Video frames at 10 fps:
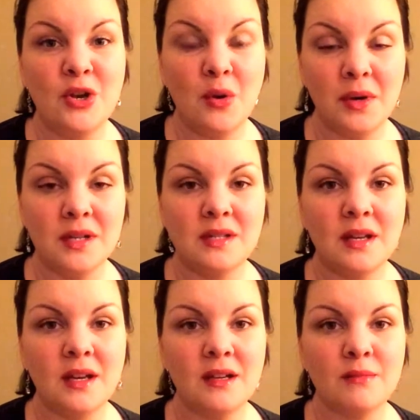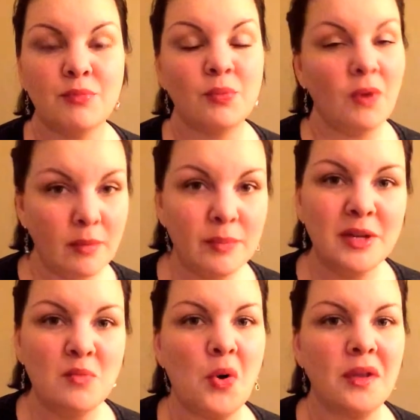noticed it
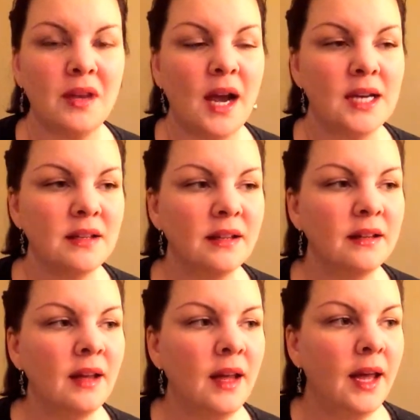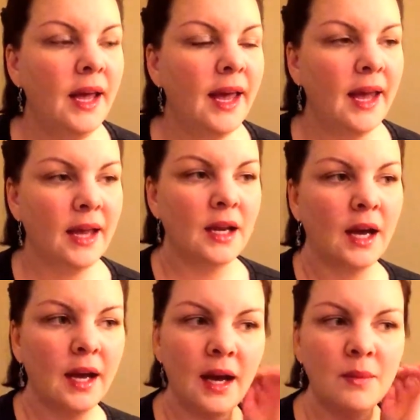probably more than I did. And
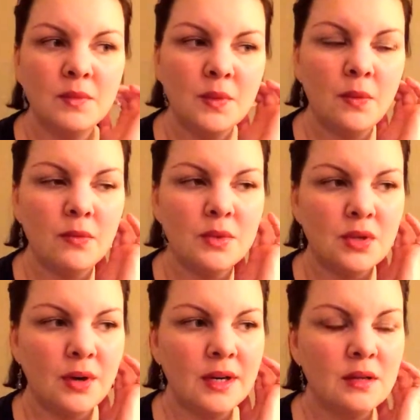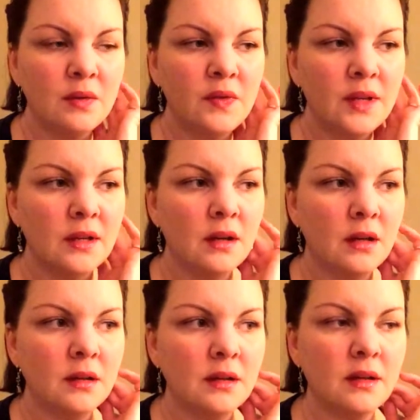I'm starting to feel a
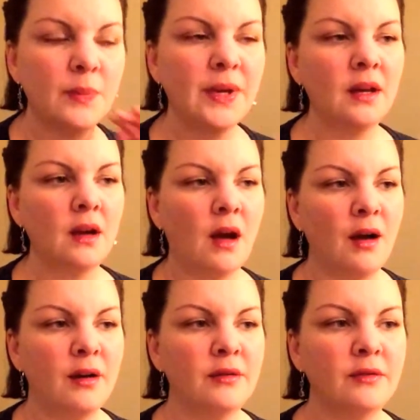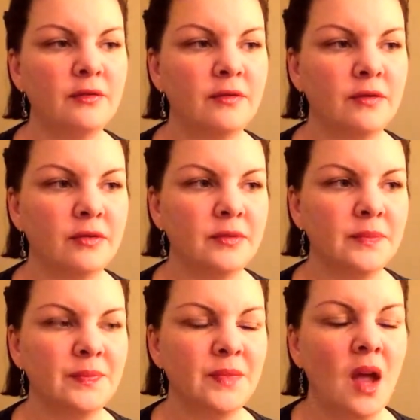little bit of,
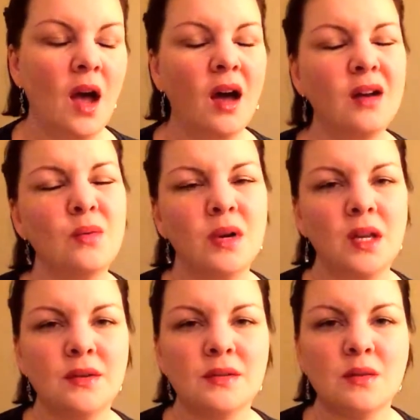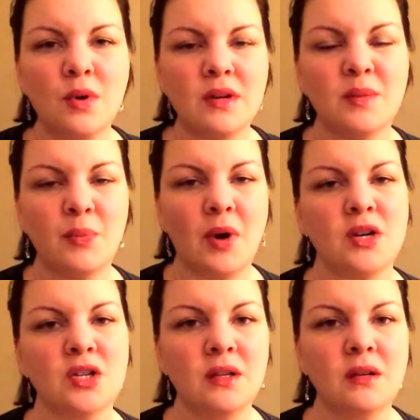I don't want to use the word
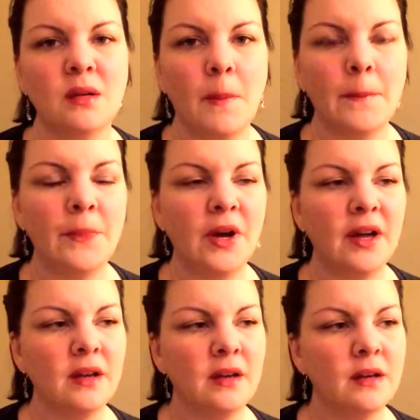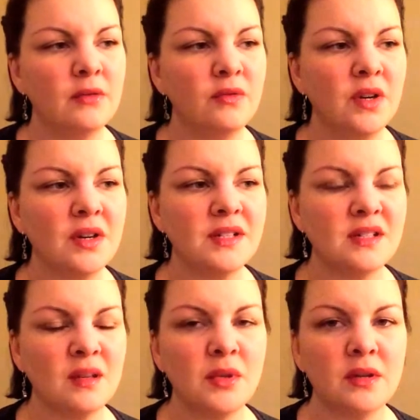depression, but very
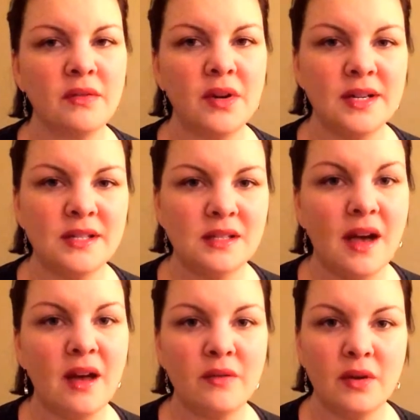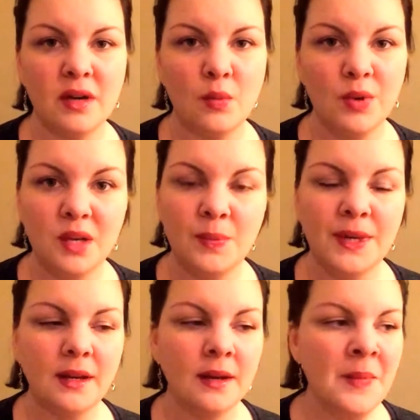similar, very sad, very
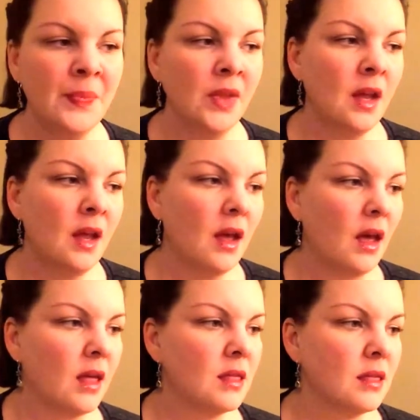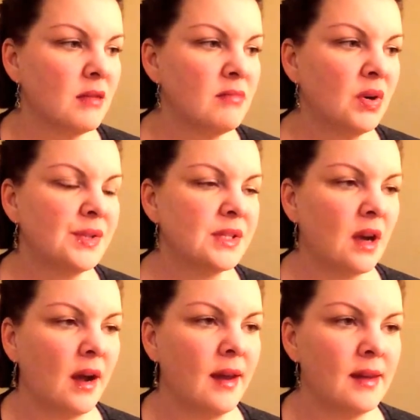weepy. The most
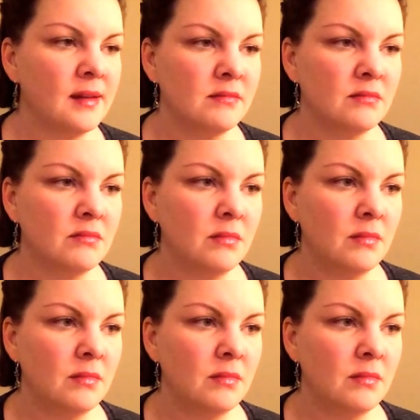I can